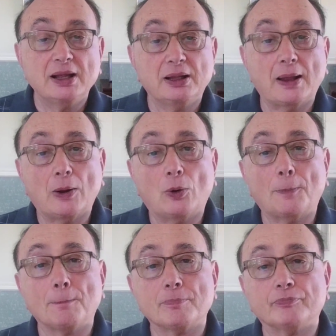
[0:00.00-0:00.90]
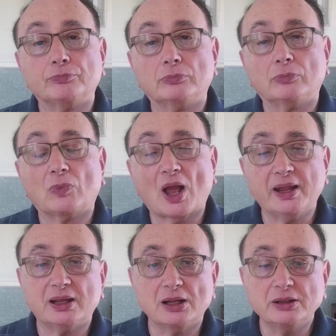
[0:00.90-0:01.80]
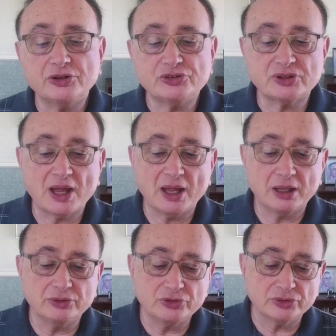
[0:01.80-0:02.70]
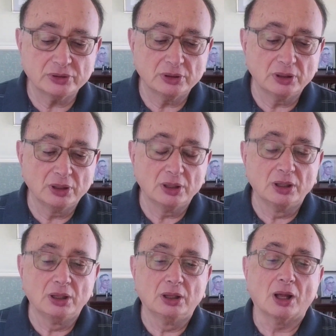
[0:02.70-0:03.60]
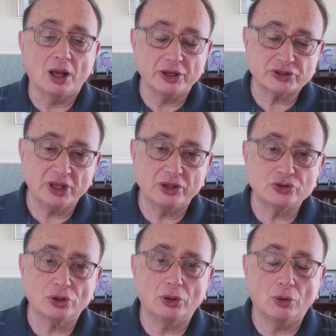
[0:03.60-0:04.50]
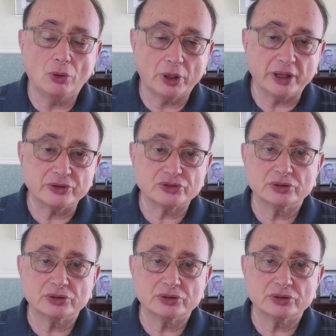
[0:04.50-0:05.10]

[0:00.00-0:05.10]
Now, I can understand asking internal audit